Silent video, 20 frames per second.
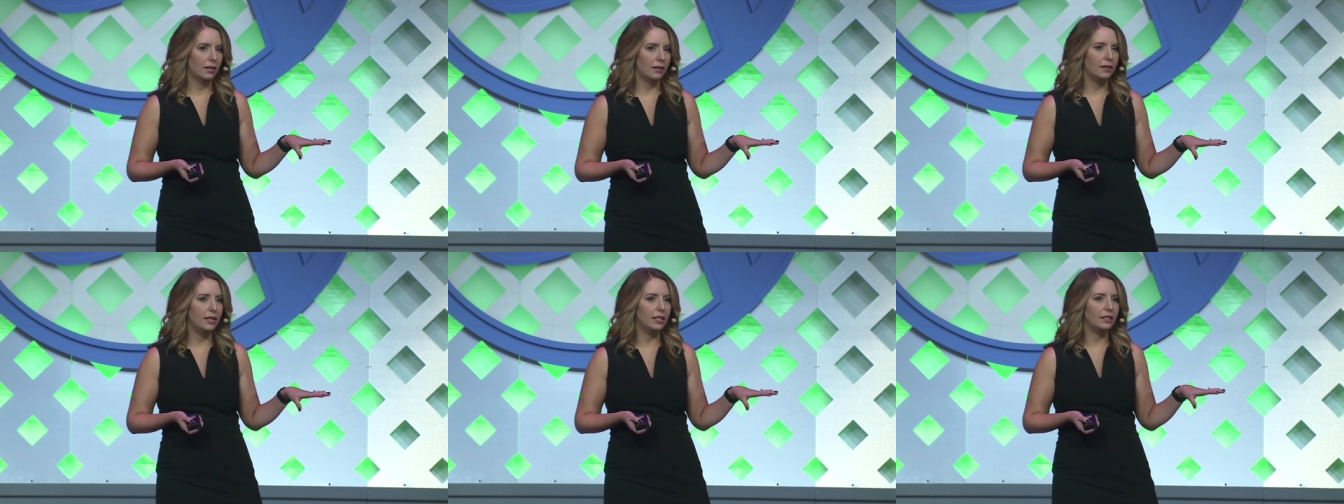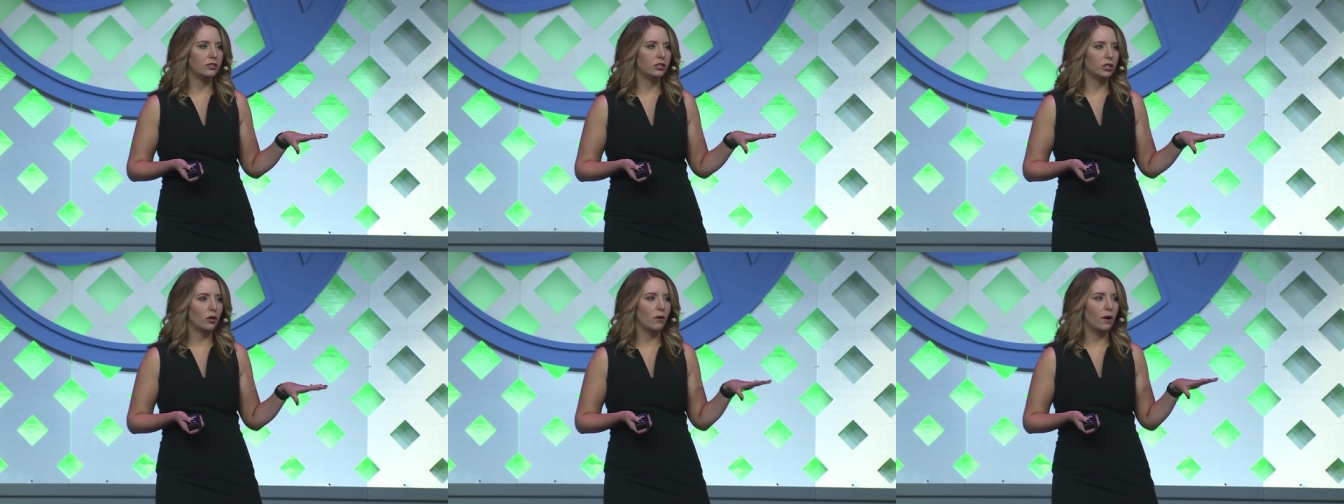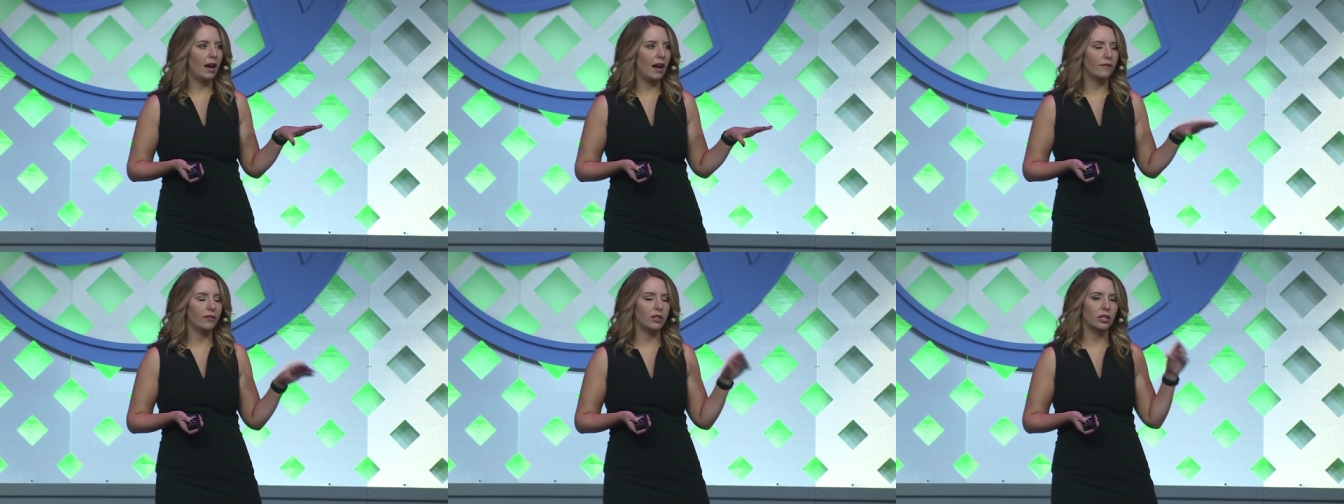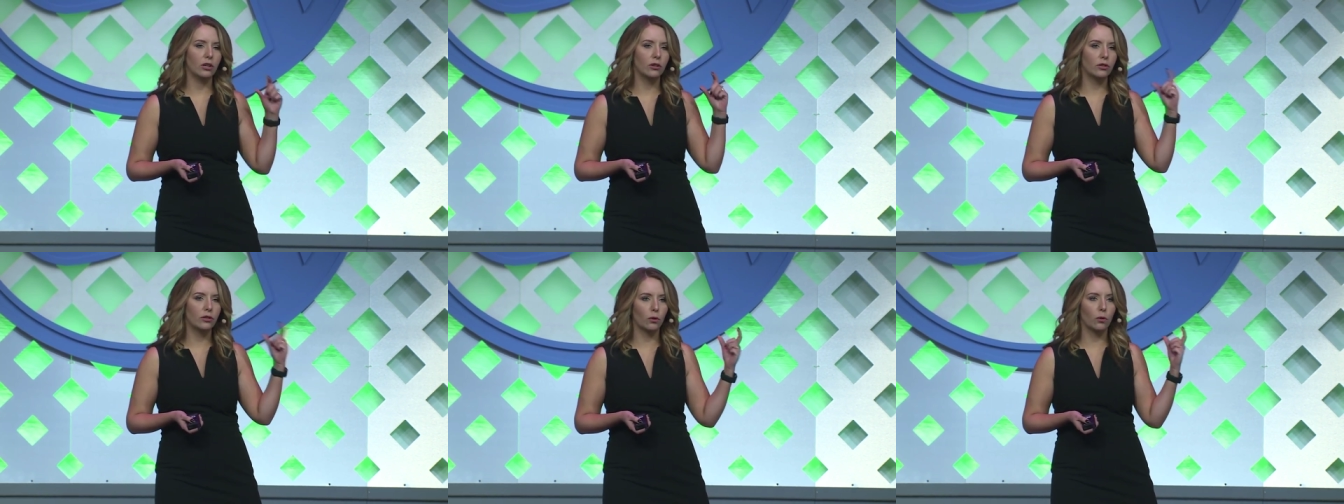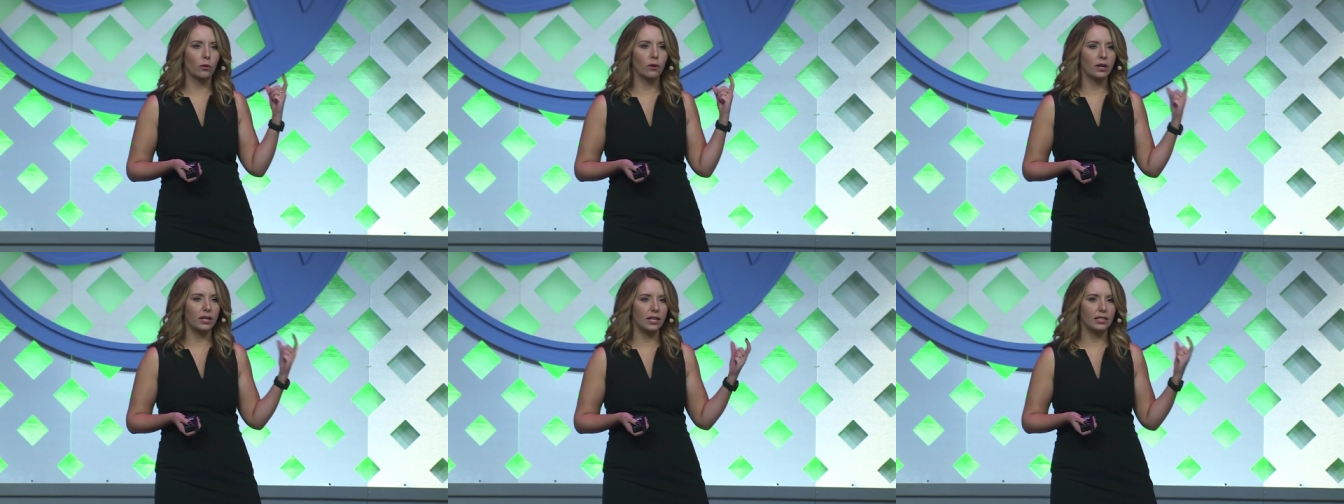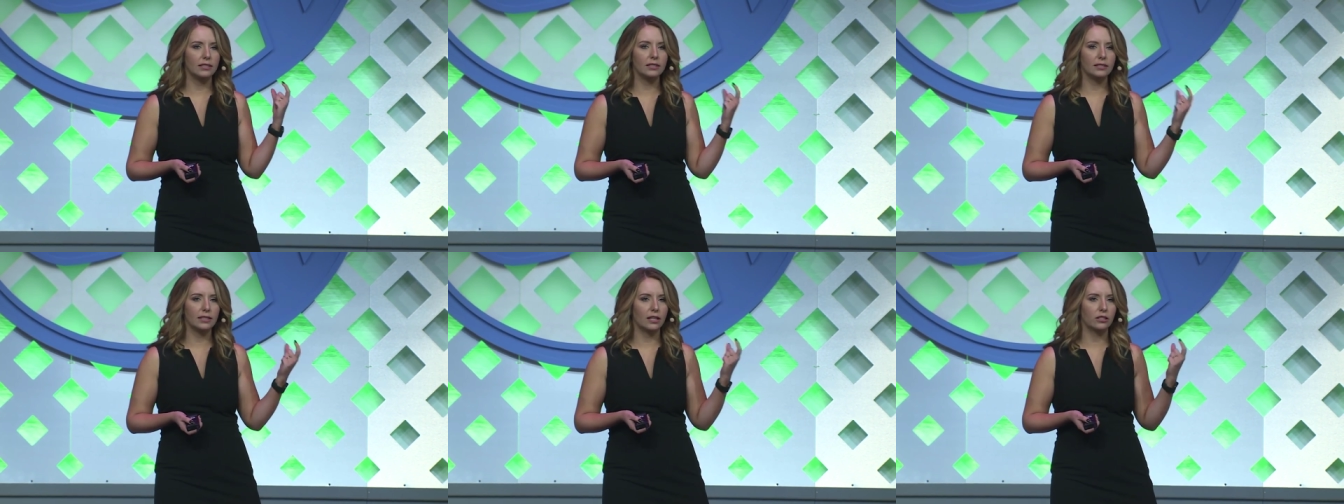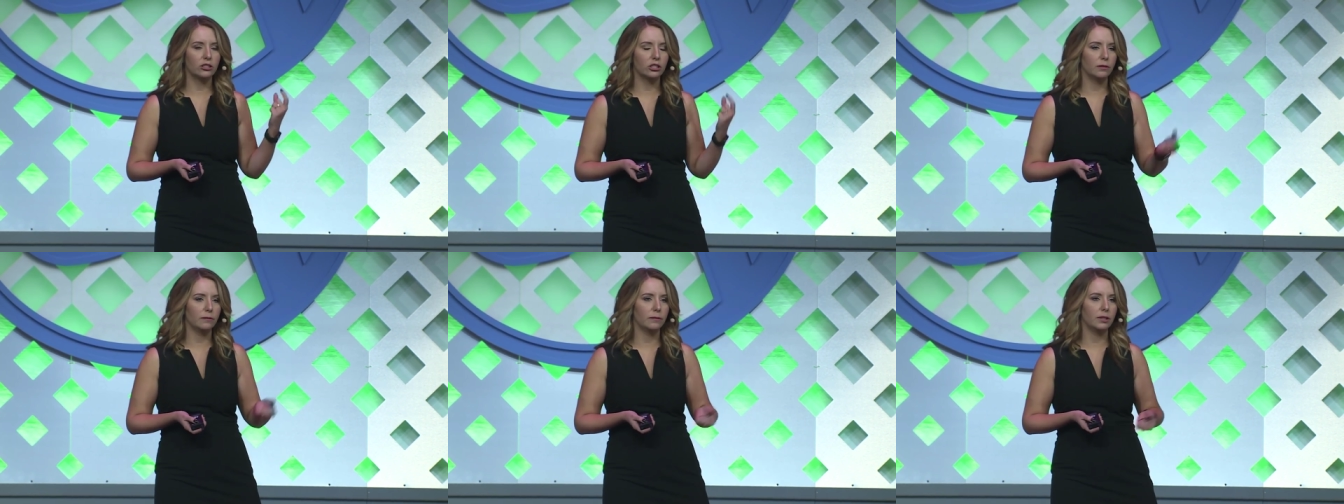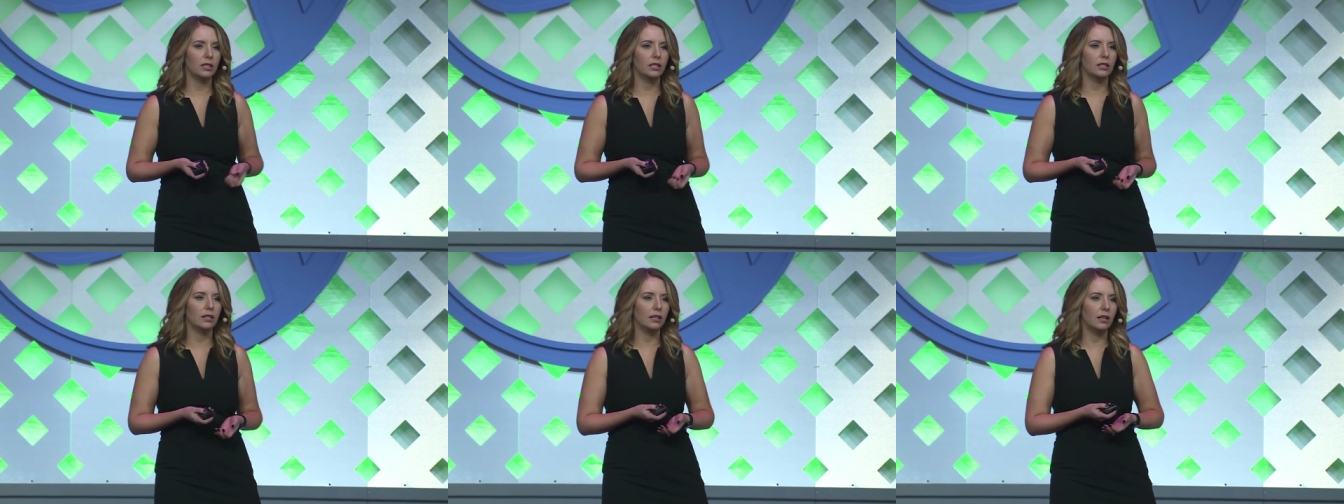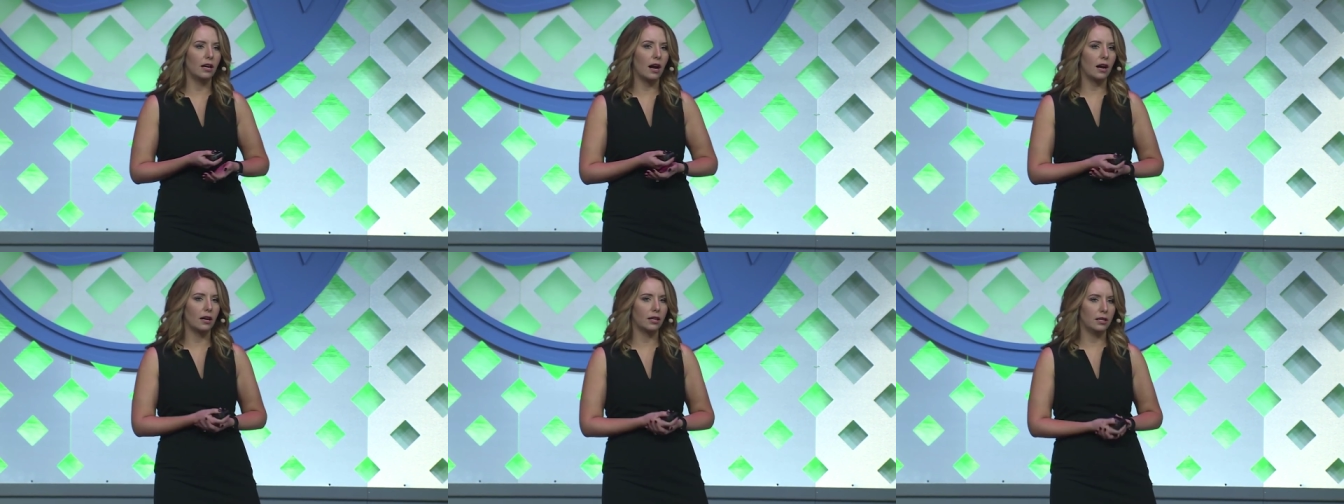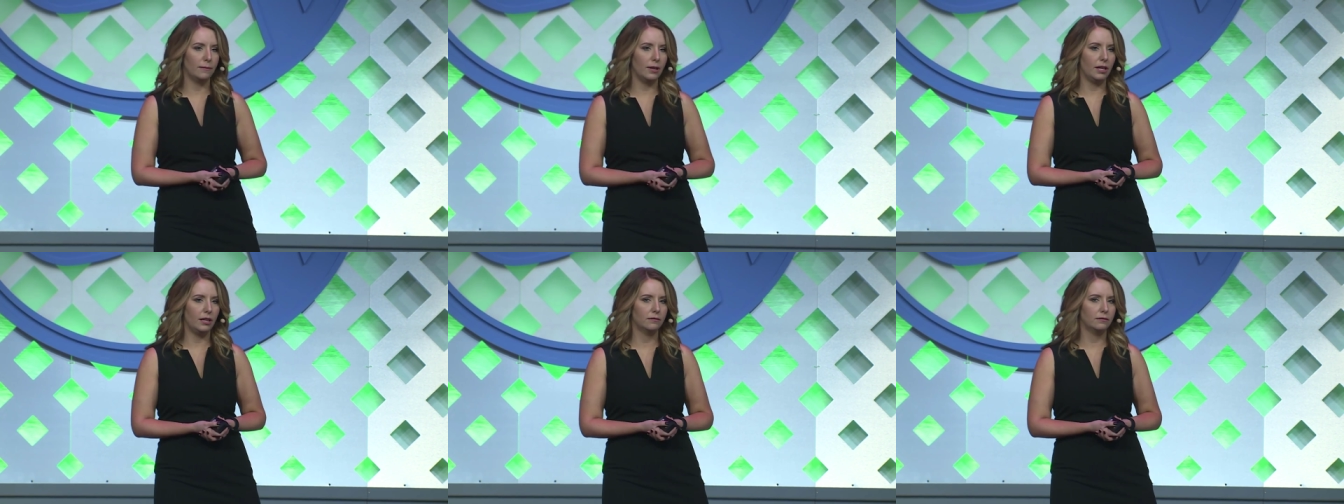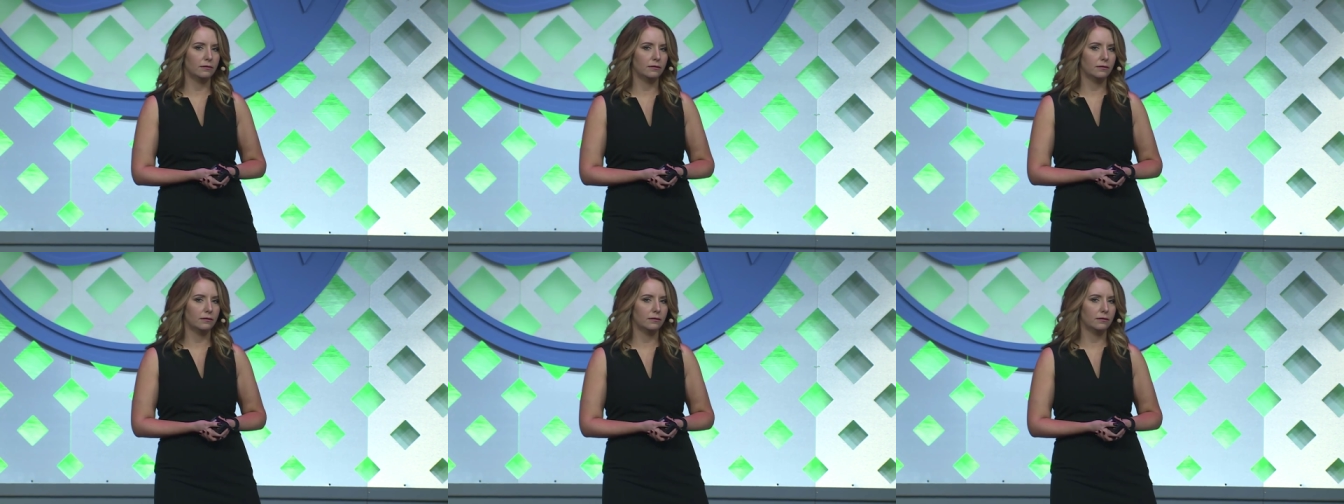that don't have an authority section within the document?